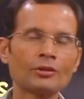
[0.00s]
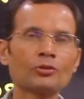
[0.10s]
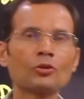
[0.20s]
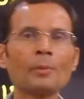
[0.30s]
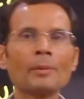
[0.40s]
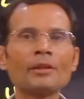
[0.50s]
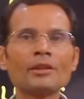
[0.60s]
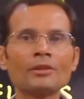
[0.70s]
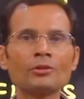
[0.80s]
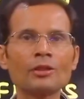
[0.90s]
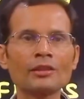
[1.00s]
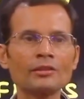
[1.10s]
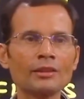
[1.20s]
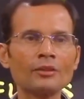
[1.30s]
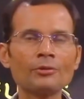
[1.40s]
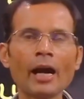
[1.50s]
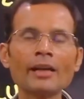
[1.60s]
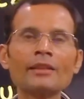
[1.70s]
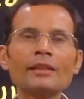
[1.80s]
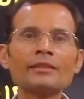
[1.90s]
So maybe you can give
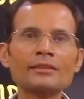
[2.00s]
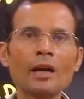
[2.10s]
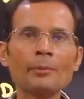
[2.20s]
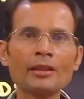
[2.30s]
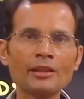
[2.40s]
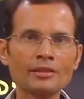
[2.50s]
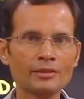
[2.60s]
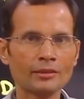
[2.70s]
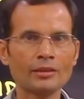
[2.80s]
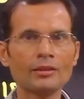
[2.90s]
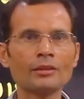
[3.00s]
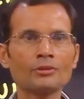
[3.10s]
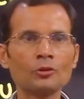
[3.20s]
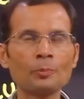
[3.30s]
antihistaminics